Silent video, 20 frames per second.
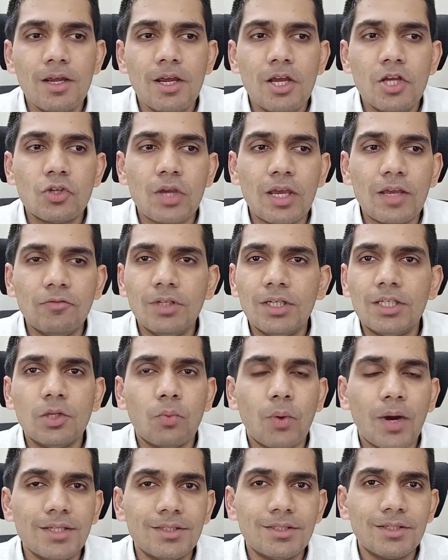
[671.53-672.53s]
So if the
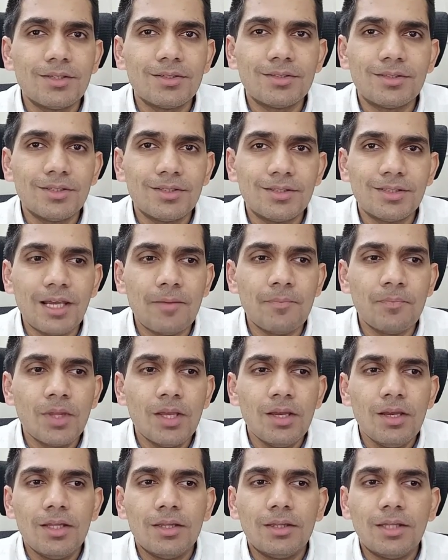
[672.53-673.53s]
divisor is the same,
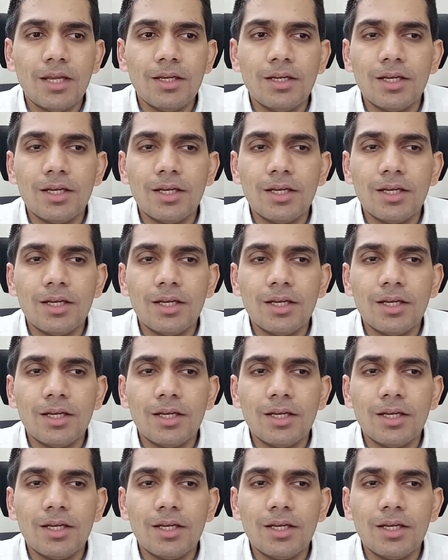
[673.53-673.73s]
then